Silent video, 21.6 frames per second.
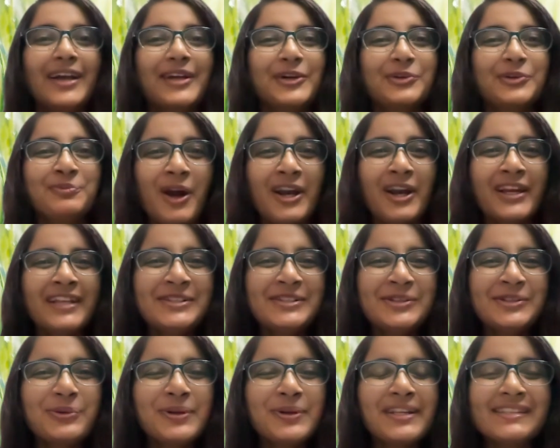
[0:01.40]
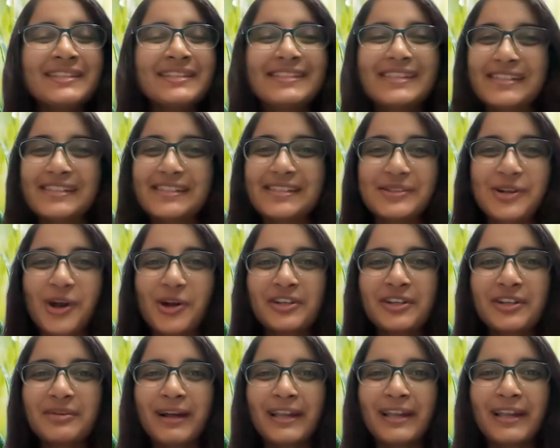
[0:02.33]
Good morning, students. This is
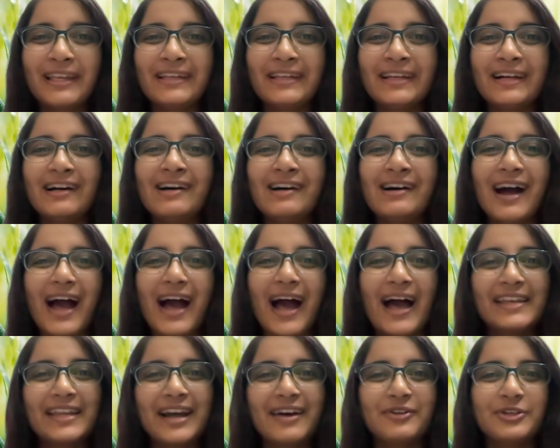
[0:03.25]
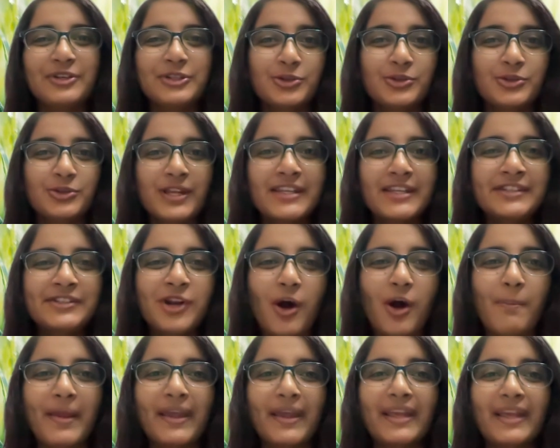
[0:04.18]
Dr. Mallika, and our today's
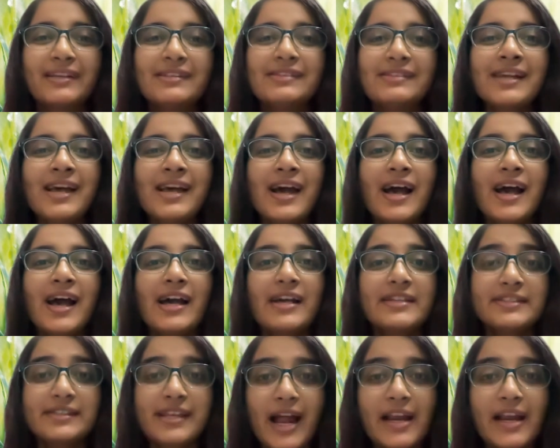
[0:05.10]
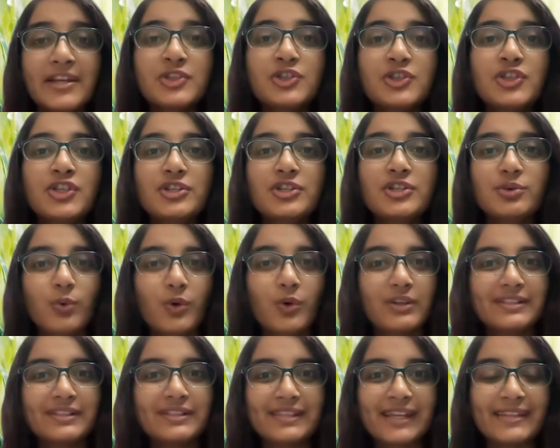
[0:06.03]
topic is strategy
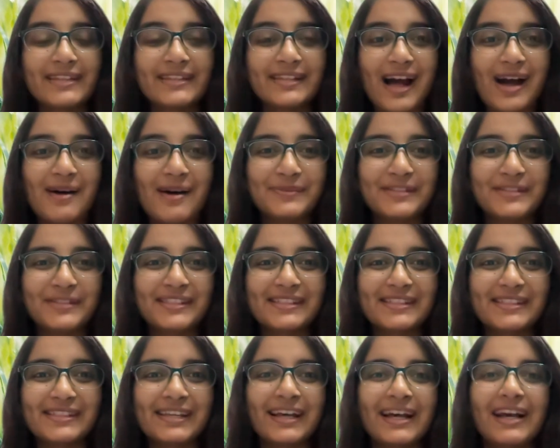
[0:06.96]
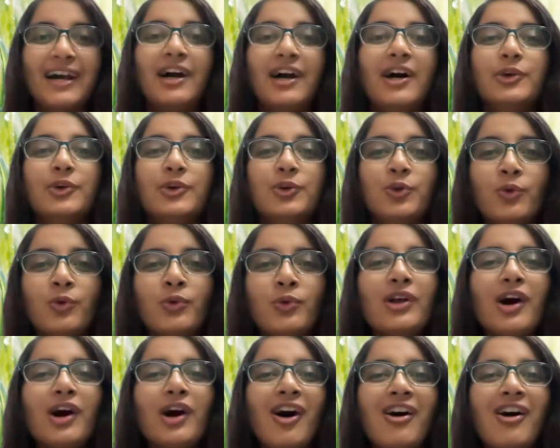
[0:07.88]
towards exams.
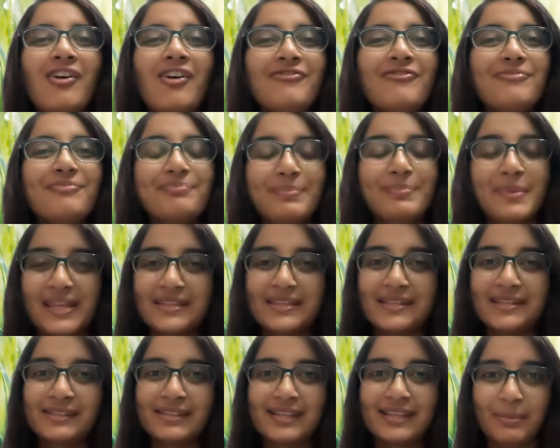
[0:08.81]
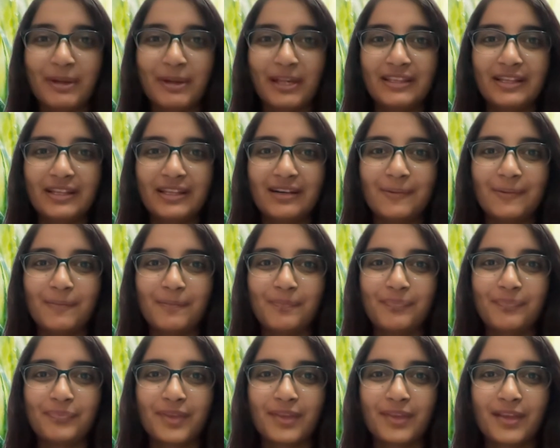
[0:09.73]
Role of major Samhita.
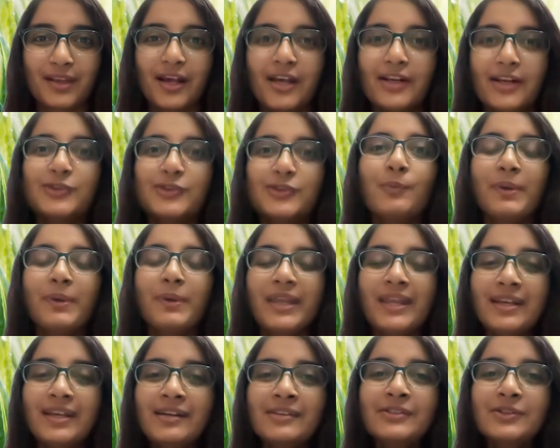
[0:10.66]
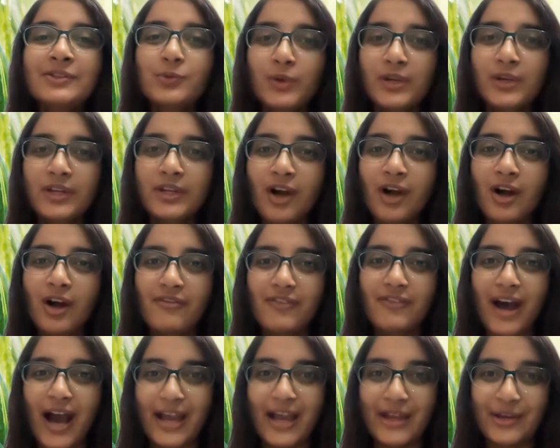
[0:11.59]
So, being a student of
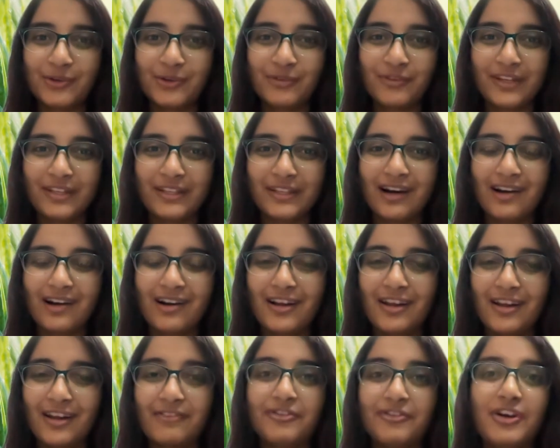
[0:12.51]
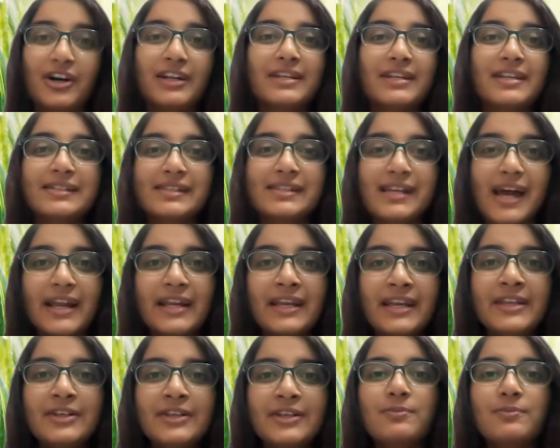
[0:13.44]
Ayurveda, if you are
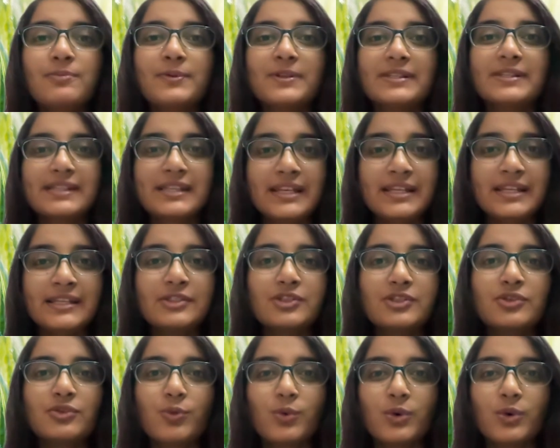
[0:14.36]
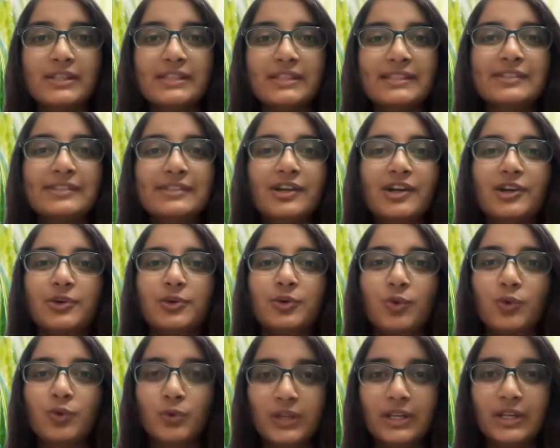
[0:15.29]
deciding to proceed towards your
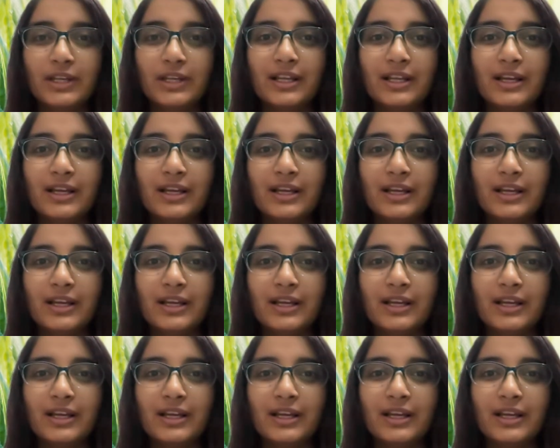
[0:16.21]
goal